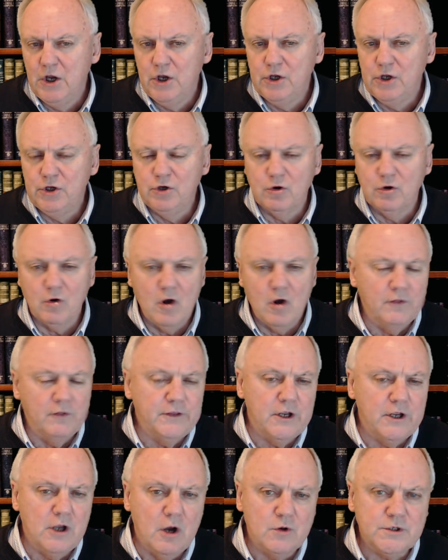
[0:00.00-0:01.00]
You're on
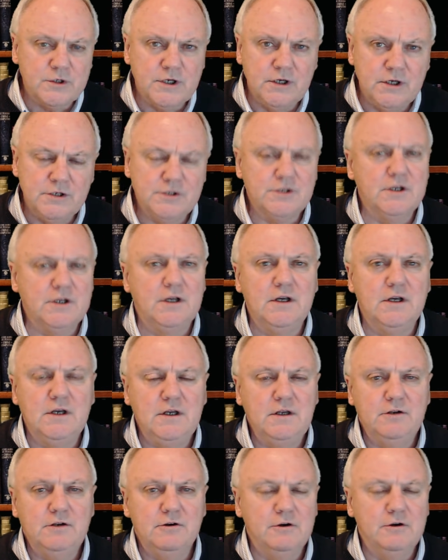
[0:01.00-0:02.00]
the
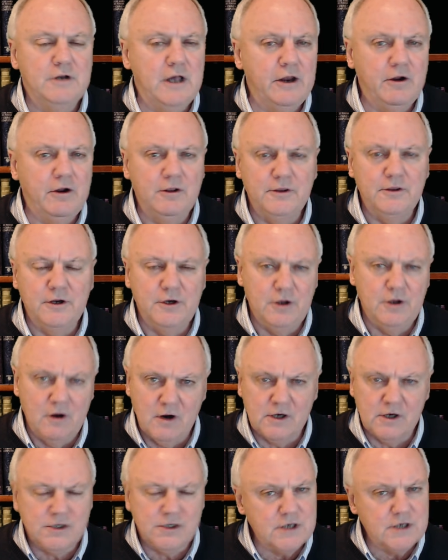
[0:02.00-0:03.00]
OTC, you're not on the New
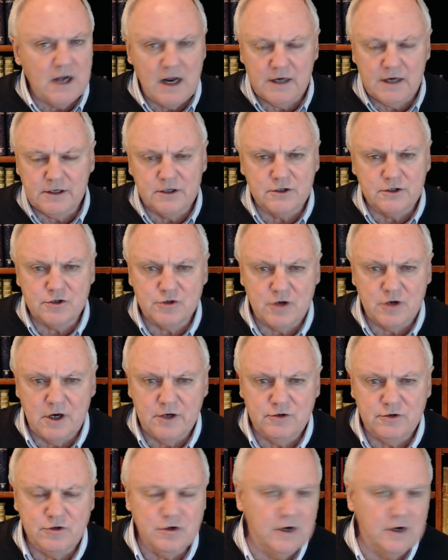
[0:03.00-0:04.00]
York Stock
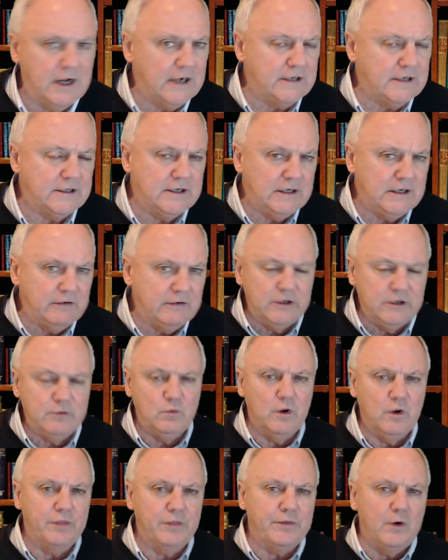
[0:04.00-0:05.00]
Exchange, you're not dealing
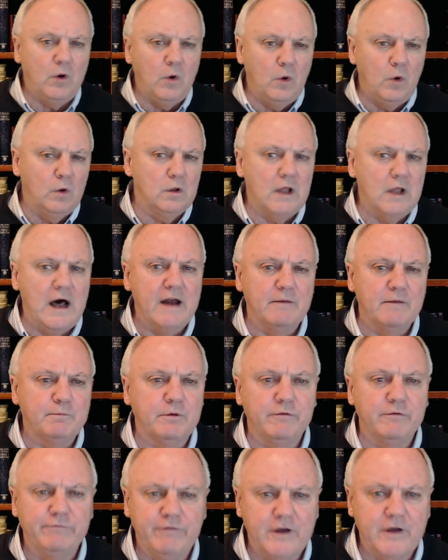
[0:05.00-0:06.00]
with a whole lot of
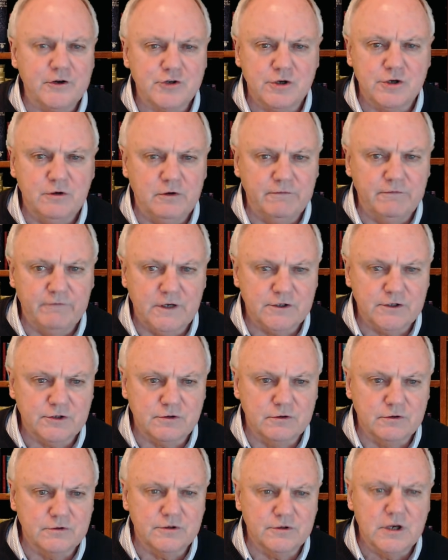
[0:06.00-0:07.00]
professional
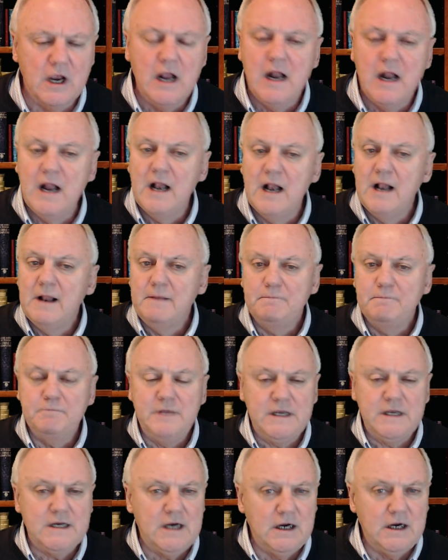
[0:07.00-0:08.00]
investors.
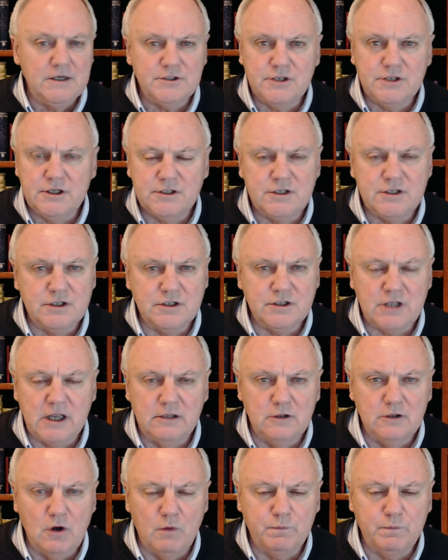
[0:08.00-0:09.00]
Because this is a
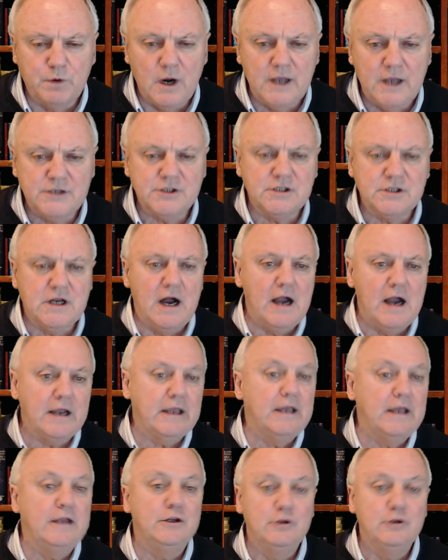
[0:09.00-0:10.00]
low price
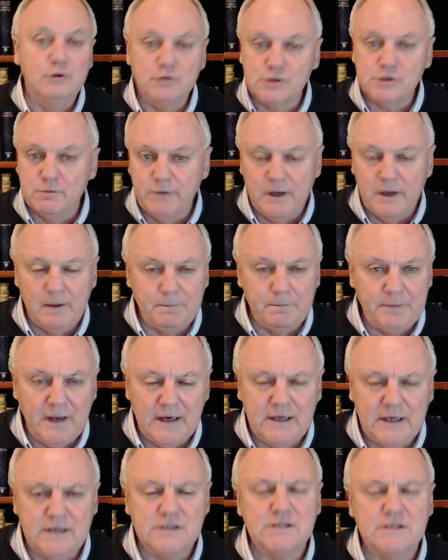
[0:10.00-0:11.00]
stock, it used to be a
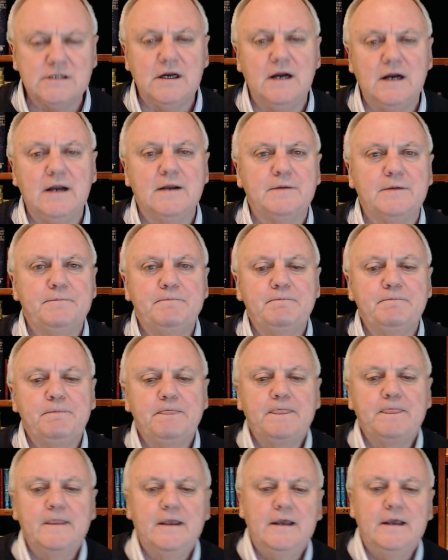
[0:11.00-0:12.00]
penny stock.
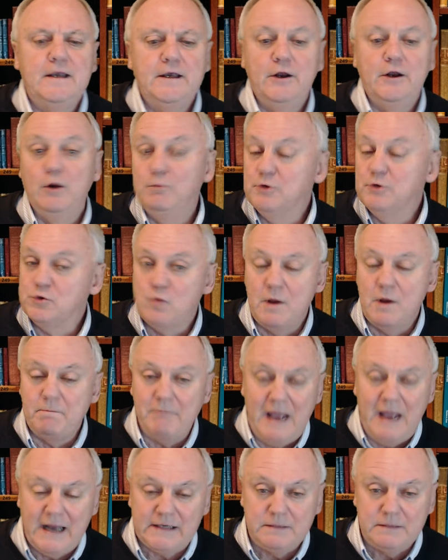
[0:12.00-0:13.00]
It almost went
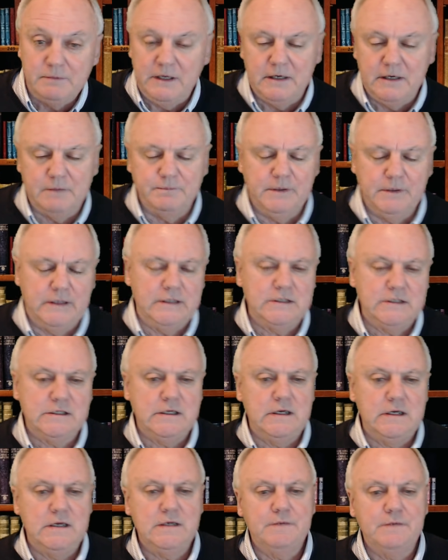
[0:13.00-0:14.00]
back to being a penny
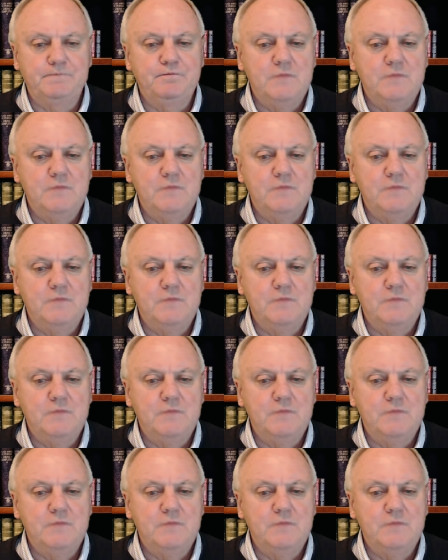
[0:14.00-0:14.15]
stock.